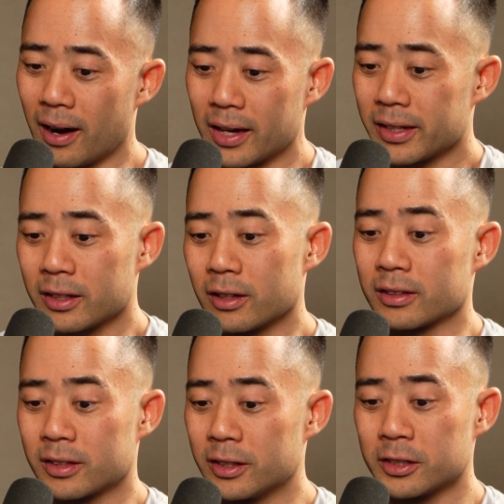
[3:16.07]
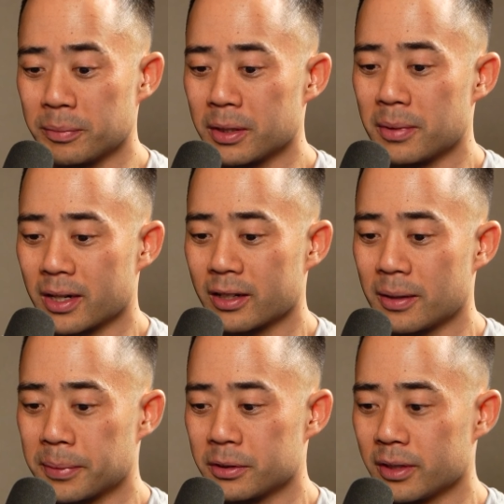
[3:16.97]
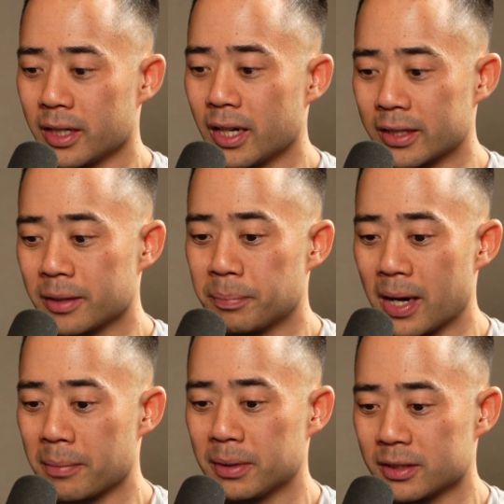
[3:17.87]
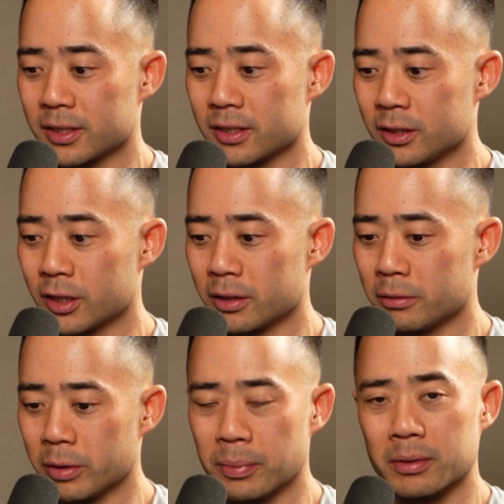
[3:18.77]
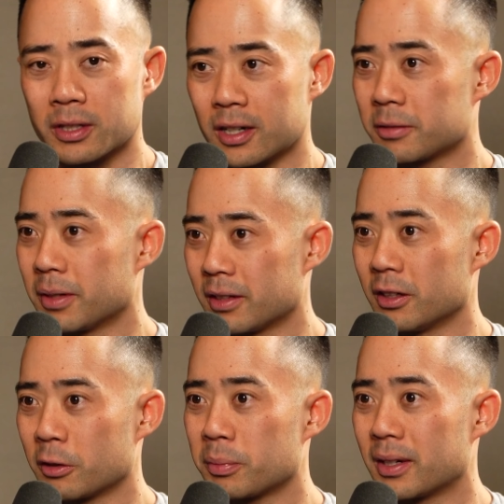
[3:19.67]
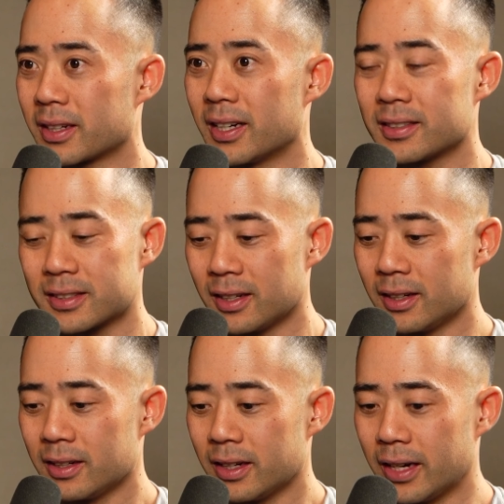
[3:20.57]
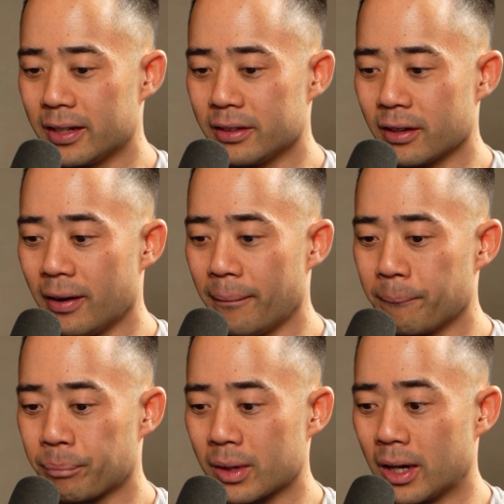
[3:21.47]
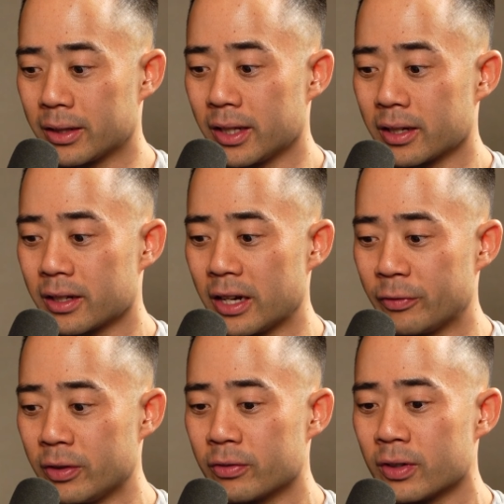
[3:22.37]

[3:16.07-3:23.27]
I think, look, there is a middle market opportunity. I think buying businesses in general, we both talked about it on this podcast. And I think it's